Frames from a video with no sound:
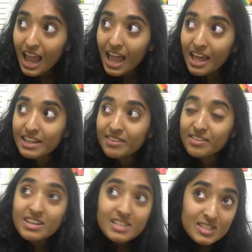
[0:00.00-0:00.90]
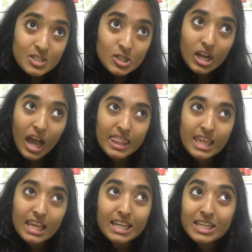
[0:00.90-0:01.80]
and this took, I
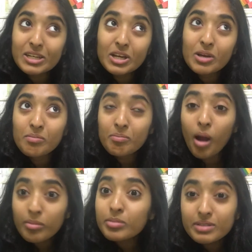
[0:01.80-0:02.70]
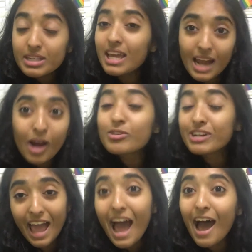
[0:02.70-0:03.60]
think, probably an hour and a
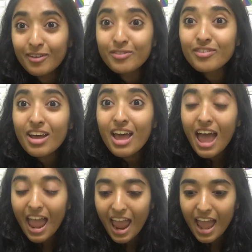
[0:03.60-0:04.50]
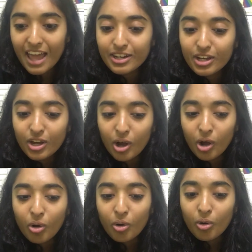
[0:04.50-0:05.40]
half, and
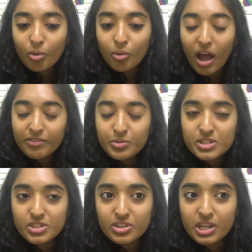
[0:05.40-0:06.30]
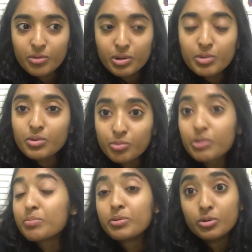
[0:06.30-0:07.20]
after we stood there, we
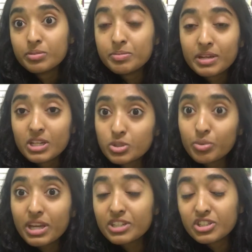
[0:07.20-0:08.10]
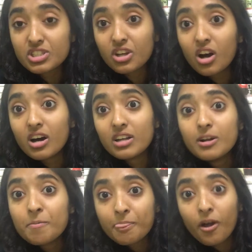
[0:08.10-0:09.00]
were pooped because we had just gone
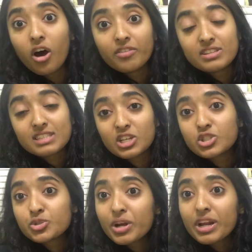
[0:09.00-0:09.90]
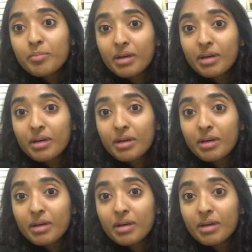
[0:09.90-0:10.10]
on this like straight up